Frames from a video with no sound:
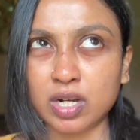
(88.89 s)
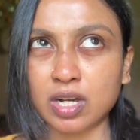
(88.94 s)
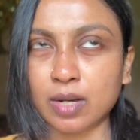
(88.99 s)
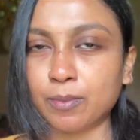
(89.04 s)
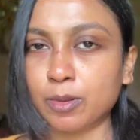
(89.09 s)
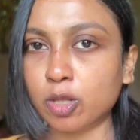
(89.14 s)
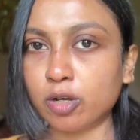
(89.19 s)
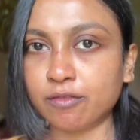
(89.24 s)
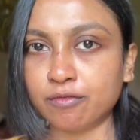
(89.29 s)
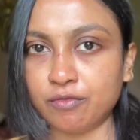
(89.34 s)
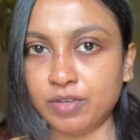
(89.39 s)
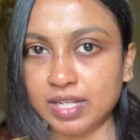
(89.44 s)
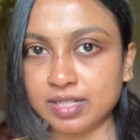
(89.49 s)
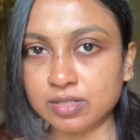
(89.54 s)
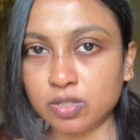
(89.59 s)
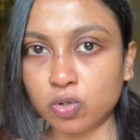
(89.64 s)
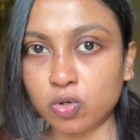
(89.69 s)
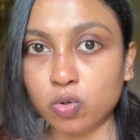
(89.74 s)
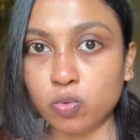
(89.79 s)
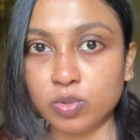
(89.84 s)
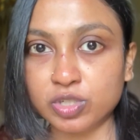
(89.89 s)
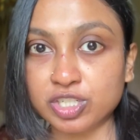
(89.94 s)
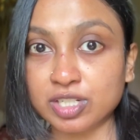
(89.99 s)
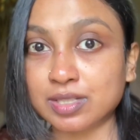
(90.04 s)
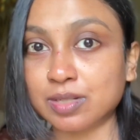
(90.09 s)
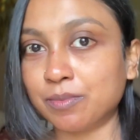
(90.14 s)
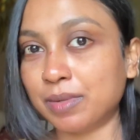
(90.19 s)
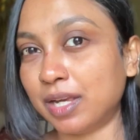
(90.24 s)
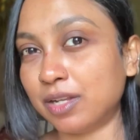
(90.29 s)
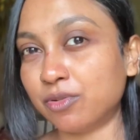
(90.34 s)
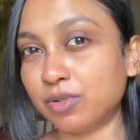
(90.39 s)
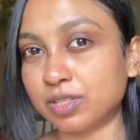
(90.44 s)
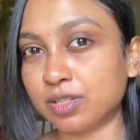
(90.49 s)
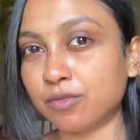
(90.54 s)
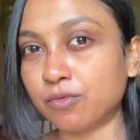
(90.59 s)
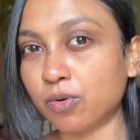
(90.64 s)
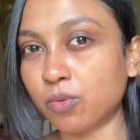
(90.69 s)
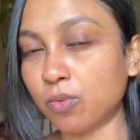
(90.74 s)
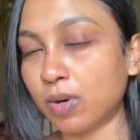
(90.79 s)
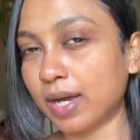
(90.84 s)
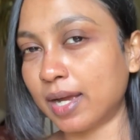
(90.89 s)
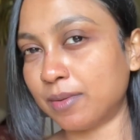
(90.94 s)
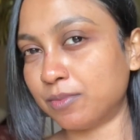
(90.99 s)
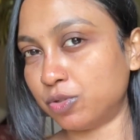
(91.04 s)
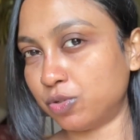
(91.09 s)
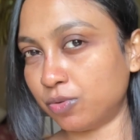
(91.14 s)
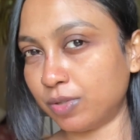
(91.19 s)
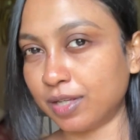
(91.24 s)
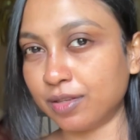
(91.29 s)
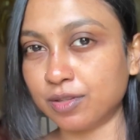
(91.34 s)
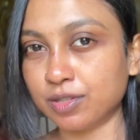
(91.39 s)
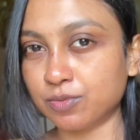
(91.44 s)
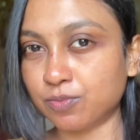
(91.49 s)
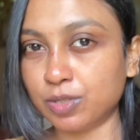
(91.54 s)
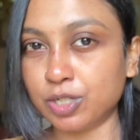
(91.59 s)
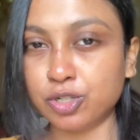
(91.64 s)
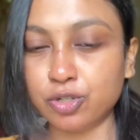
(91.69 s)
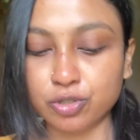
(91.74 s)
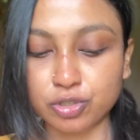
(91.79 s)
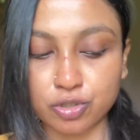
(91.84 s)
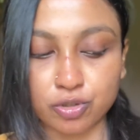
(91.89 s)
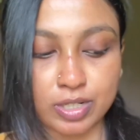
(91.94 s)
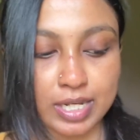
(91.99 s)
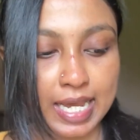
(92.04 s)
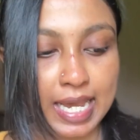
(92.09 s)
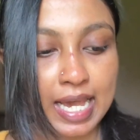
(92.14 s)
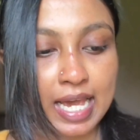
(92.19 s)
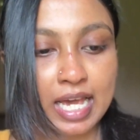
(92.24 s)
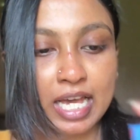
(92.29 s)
a couple of weeks ago which is the main reason for why i'm doing this video today today